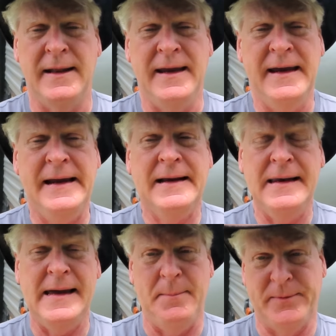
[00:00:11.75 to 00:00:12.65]
the
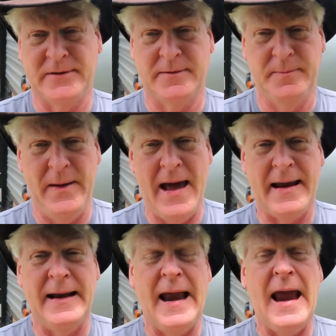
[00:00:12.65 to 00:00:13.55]
eclipse
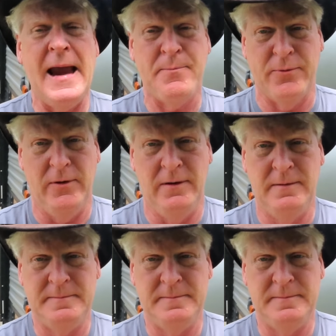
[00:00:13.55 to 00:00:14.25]
back in April,